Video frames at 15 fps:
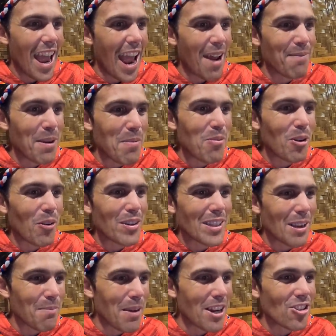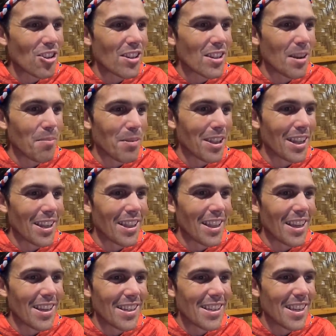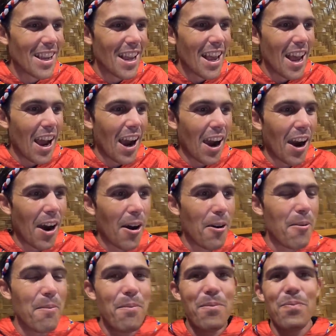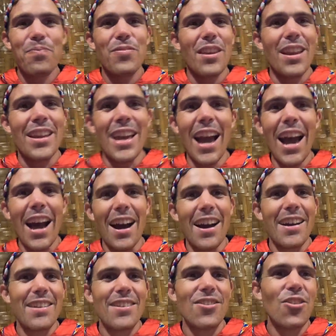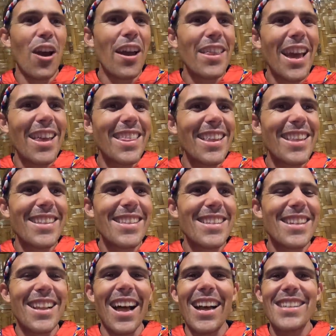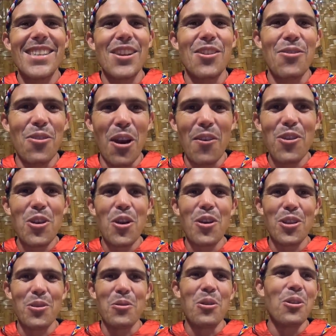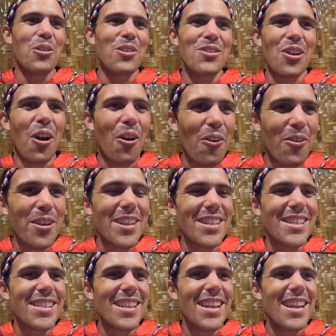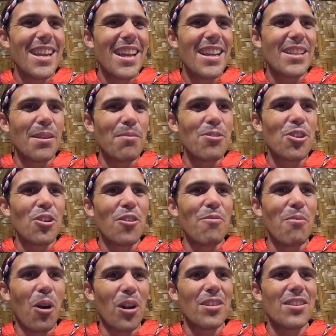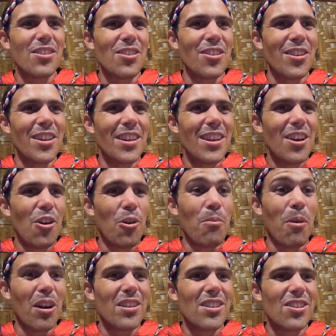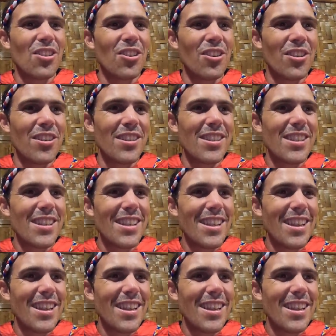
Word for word: and people would always like mention something like this. Um, yeah, so I, I think this is classic. Wherever you are in the world, there's always some sort of monster or monsters.